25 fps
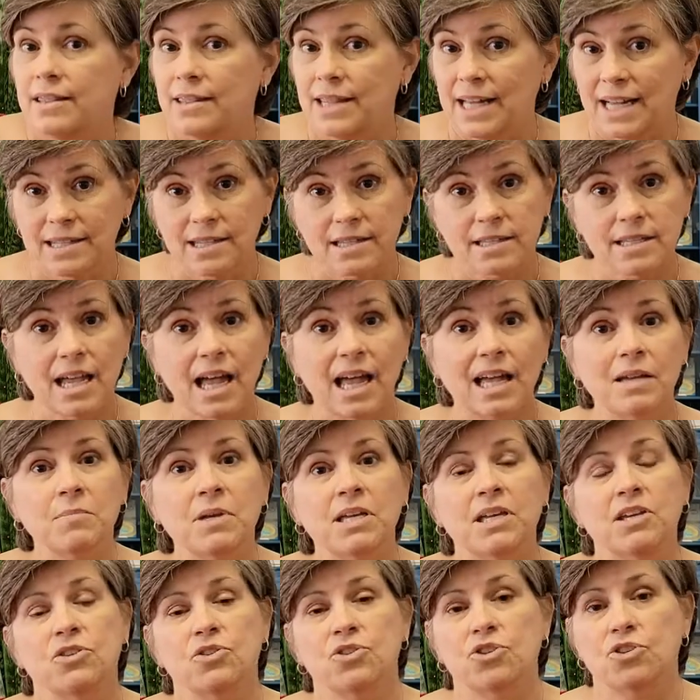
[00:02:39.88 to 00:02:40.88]
That's a
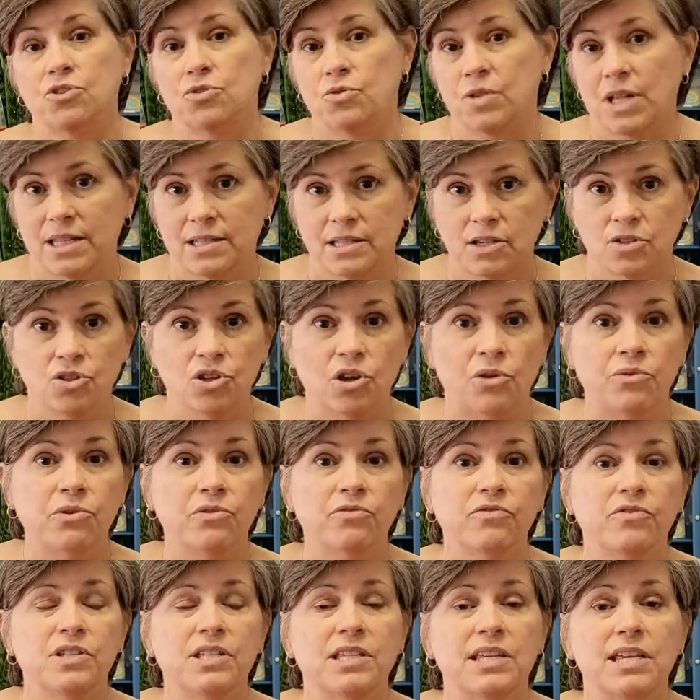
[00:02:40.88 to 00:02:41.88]
timing issue. That's a
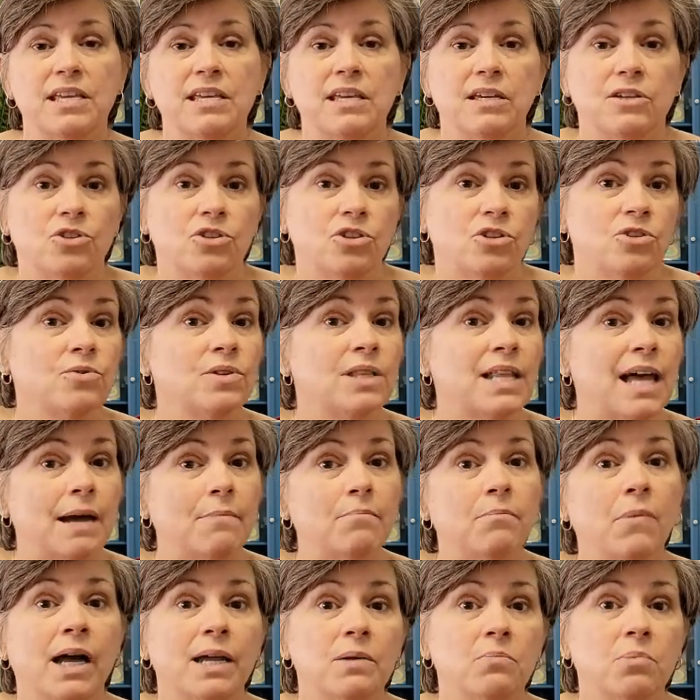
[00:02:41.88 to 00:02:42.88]
donor fatigue issue, and
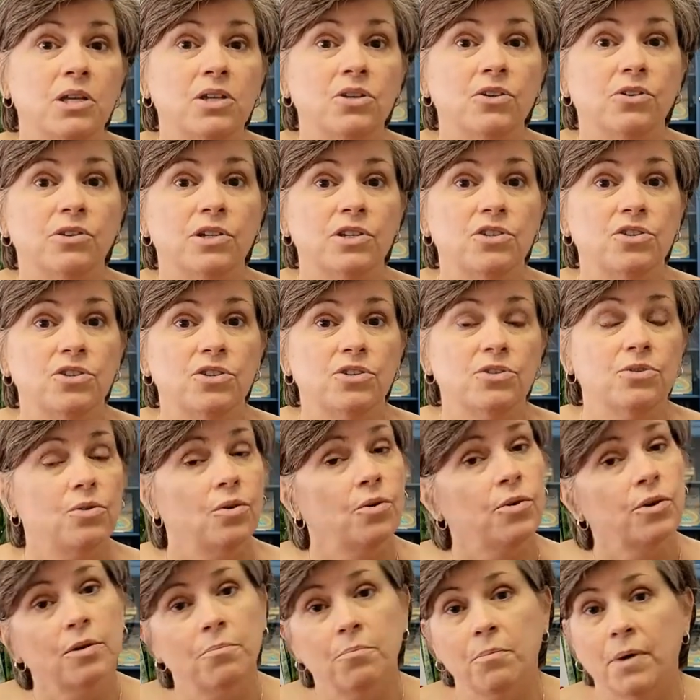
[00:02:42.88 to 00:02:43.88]
that might be your issue
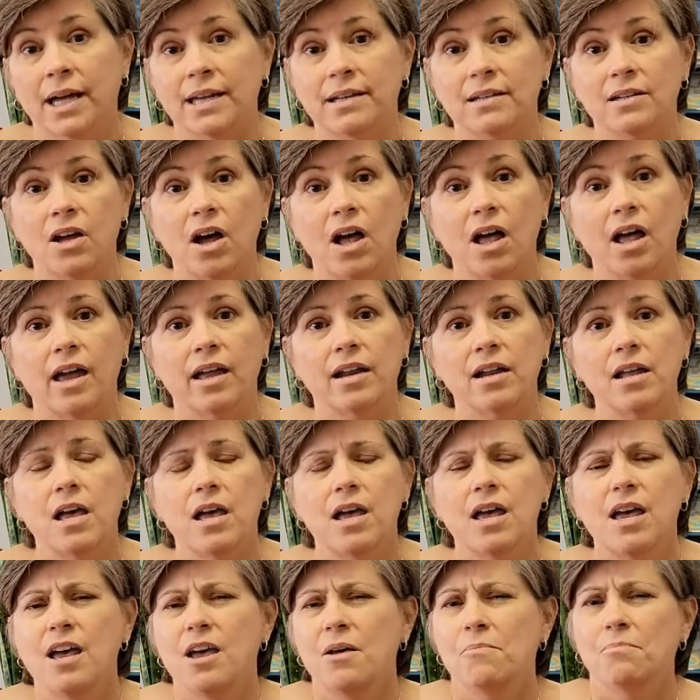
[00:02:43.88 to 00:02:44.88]
or it might not.
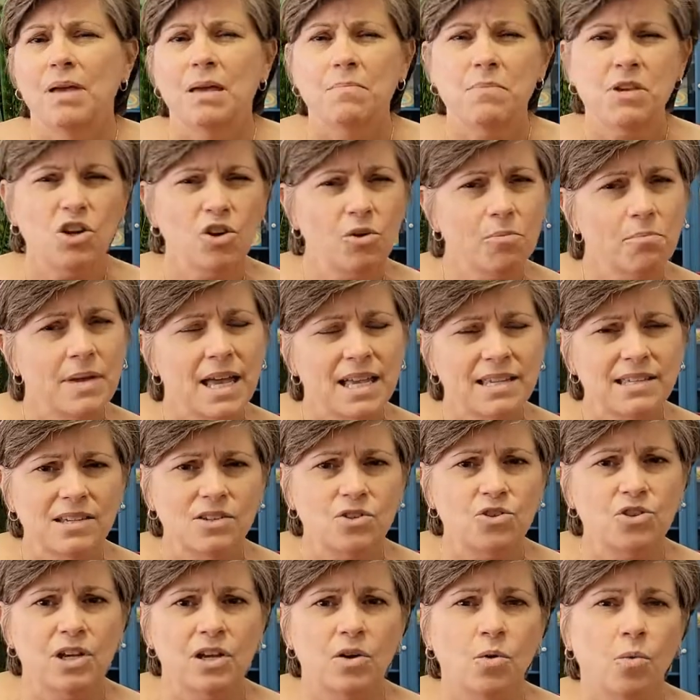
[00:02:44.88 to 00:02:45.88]
Maybe your
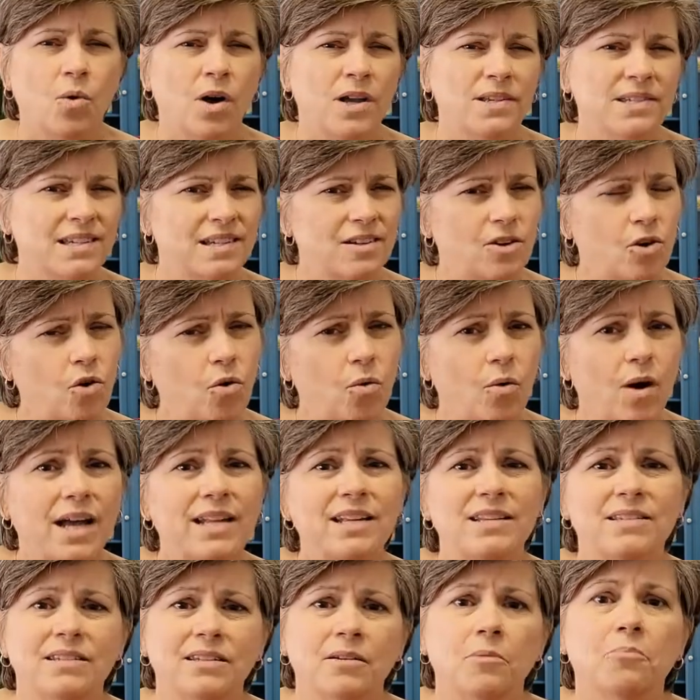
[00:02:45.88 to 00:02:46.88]
messaging wasn't
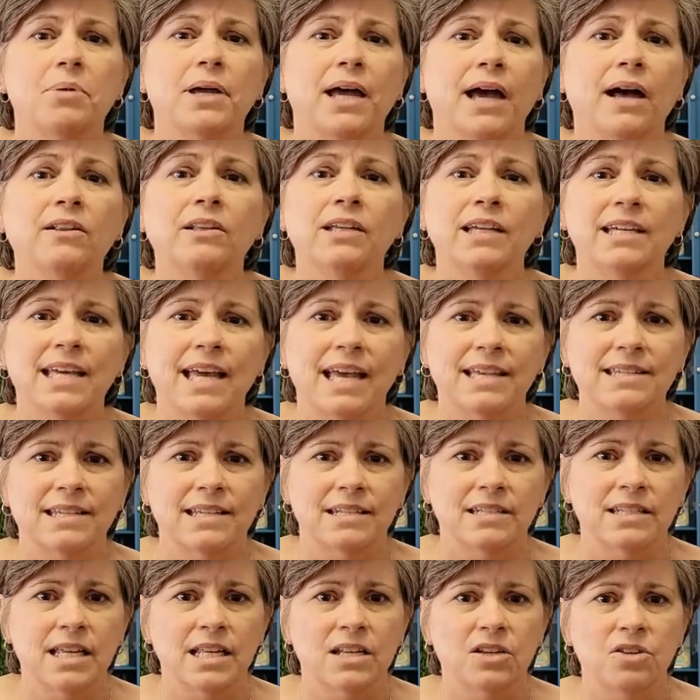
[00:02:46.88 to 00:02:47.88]
quite as compelling as
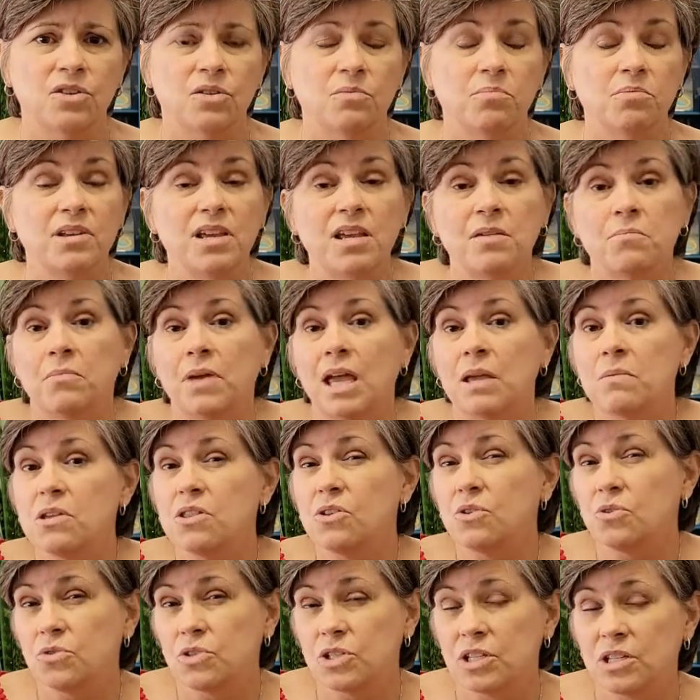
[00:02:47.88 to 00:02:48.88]
it needed to be. Maybe
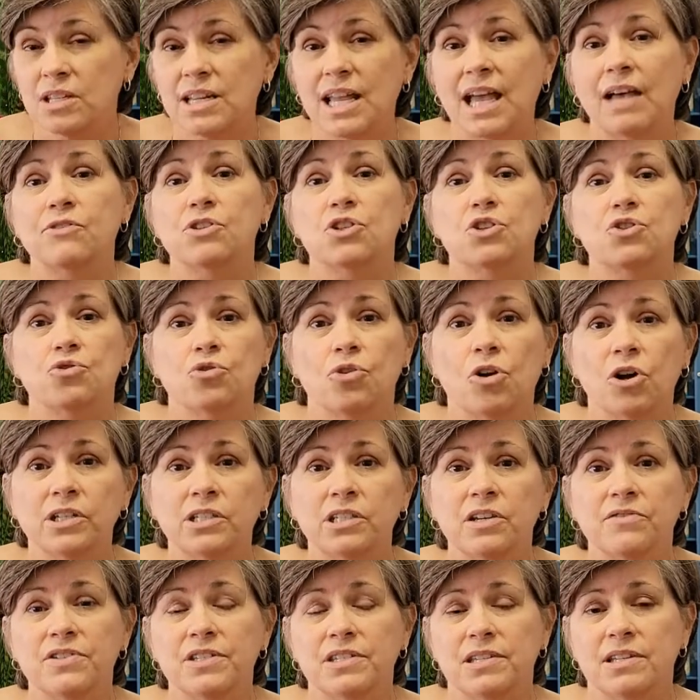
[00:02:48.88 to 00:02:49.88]
you didn't have a strong
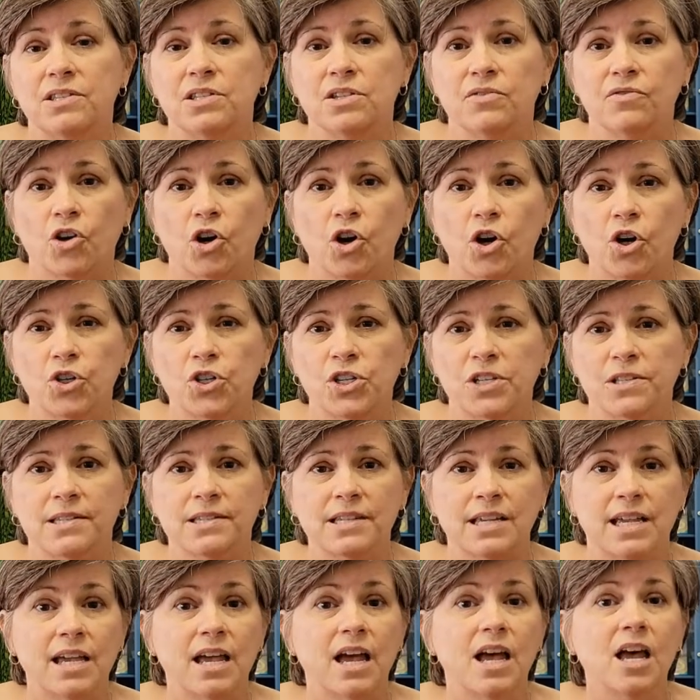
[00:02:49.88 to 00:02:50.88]
enough sense of
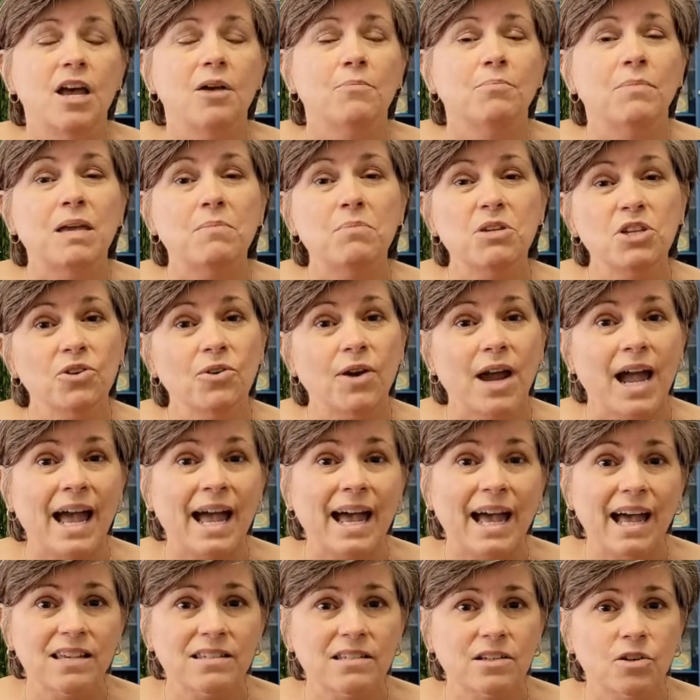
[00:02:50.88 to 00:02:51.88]
urgency. Maybe your
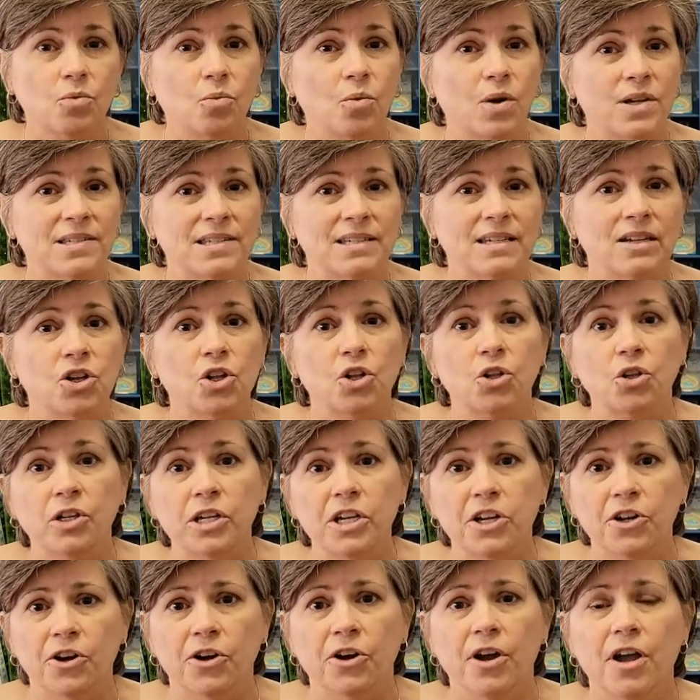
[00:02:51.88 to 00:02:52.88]
ask wasn't
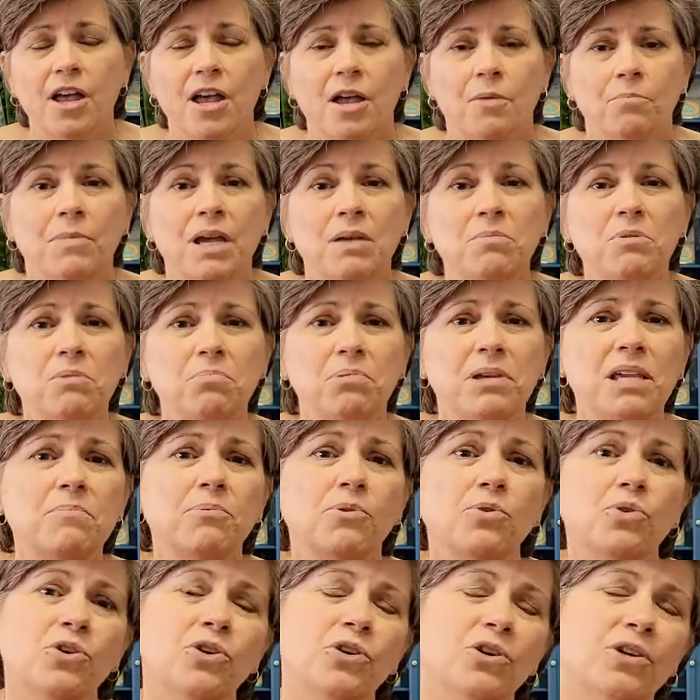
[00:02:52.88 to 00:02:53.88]
clear. Maybe
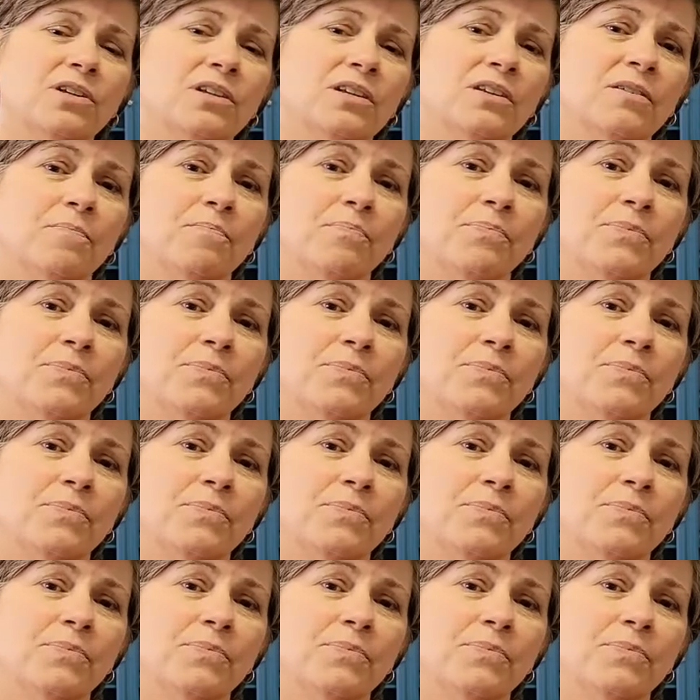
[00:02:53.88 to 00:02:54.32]
people couldn't